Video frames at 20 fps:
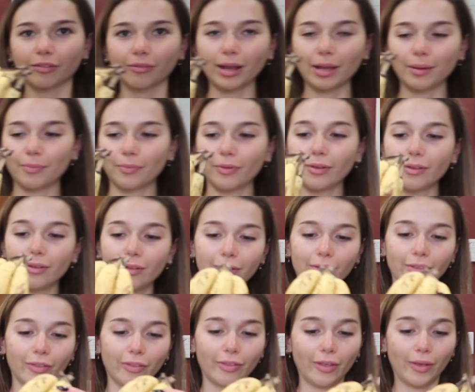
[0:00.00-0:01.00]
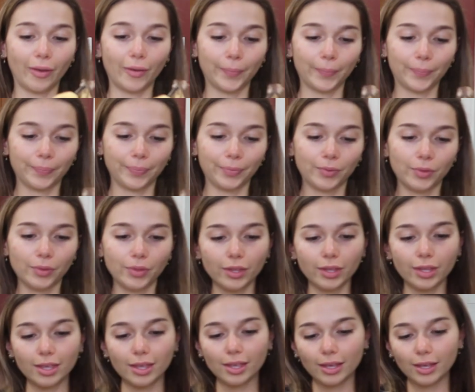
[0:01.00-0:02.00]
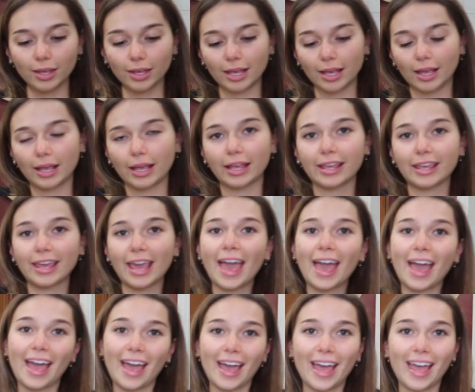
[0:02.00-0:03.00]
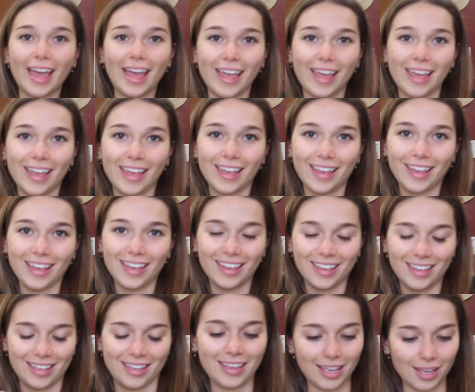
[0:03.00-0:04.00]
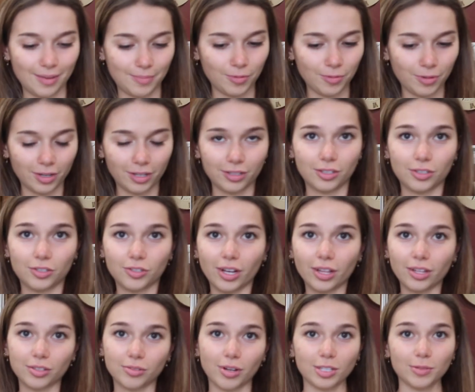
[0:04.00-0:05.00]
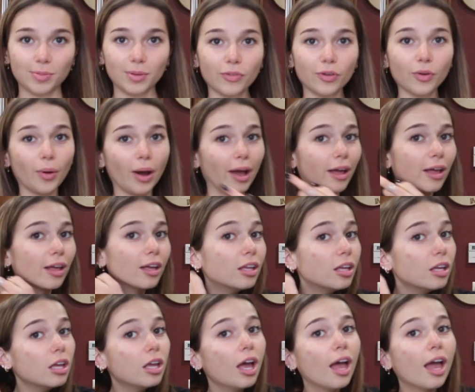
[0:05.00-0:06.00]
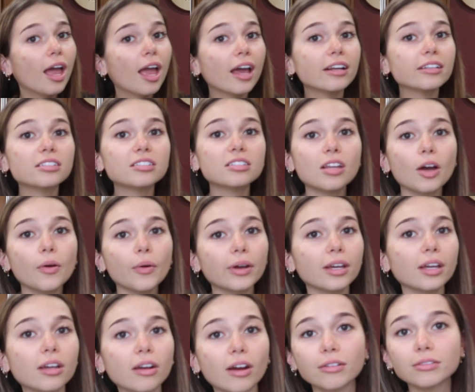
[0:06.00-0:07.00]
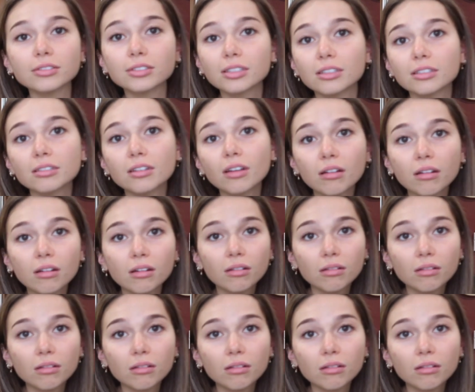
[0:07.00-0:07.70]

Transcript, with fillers: are ripe, so yeah. I've been wanting to try this recipe for a while, and it's snowing and gross, so